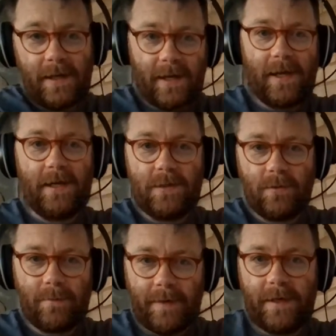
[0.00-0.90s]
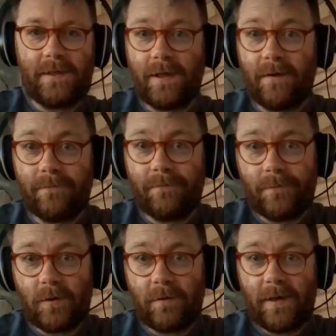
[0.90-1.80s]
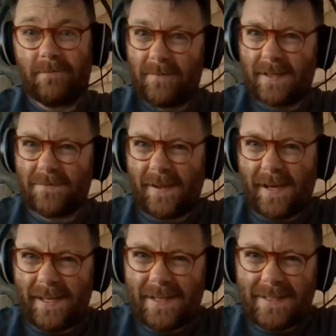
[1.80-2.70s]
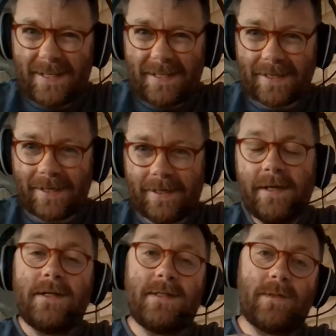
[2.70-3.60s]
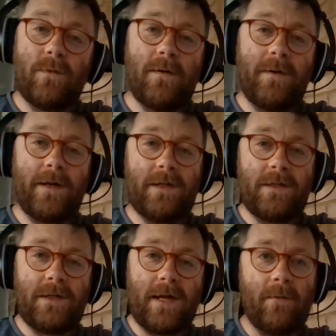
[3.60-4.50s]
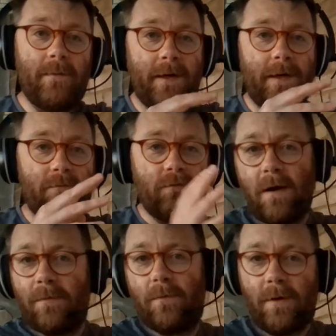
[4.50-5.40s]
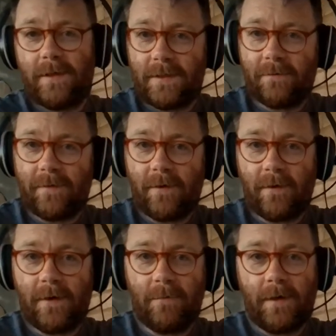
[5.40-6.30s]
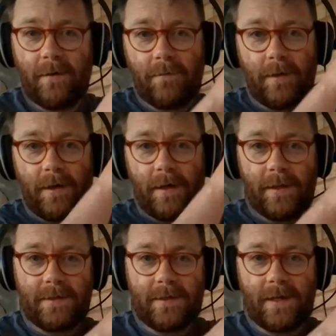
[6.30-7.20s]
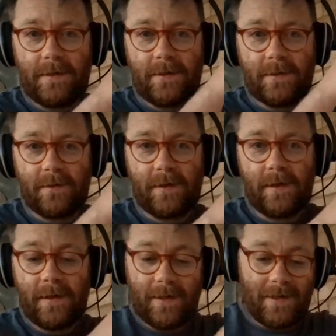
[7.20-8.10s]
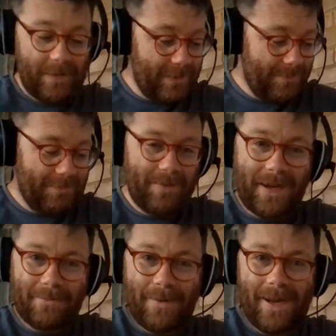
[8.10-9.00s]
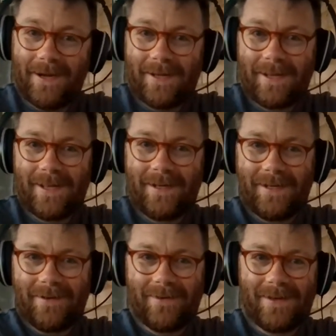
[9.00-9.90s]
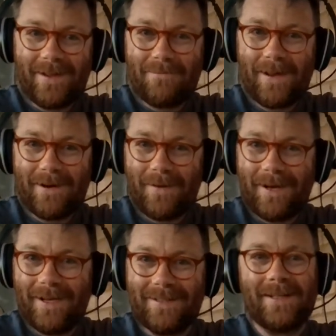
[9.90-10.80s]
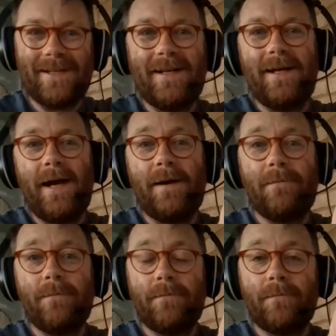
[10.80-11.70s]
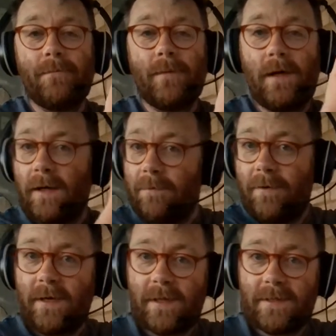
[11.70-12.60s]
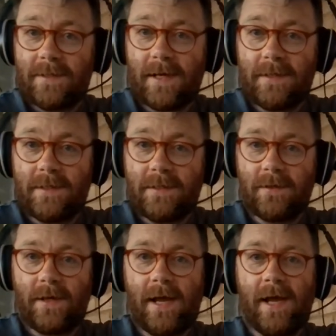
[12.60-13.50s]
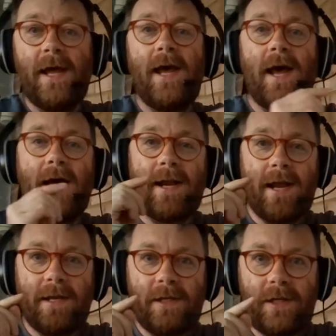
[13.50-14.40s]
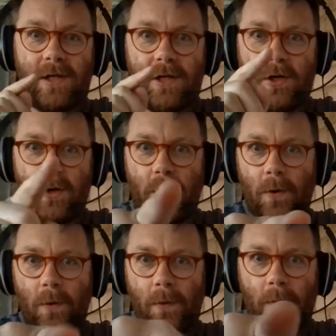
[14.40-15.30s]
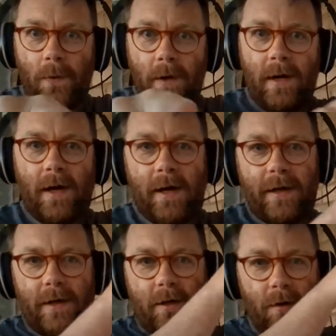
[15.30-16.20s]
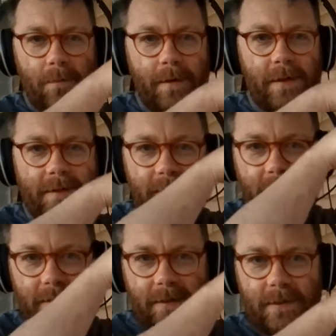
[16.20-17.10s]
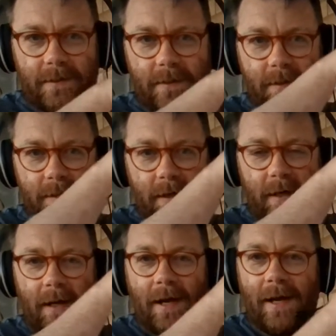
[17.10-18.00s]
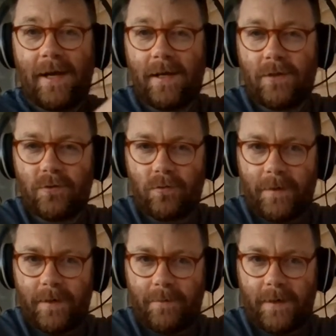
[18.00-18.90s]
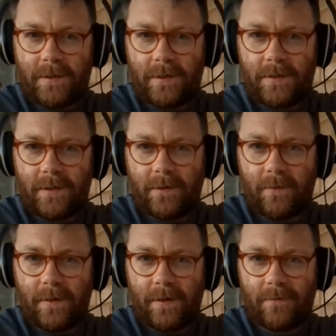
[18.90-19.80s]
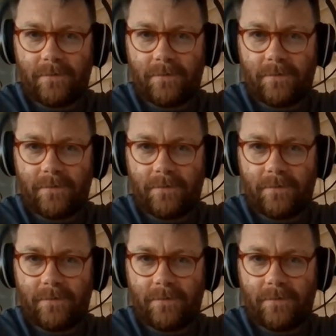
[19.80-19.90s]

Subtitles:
into a picture. All right, that's fairly easy, isn't it? So what I'm going to do now, I'm going to rub all my stuff out and I'm going to put another sentence on here. Use my black pen. Look at that. Look how good that black pen is. I'm going to put another sentence on there, and then you are going to copy the sentence and then draw me a picture to go with it.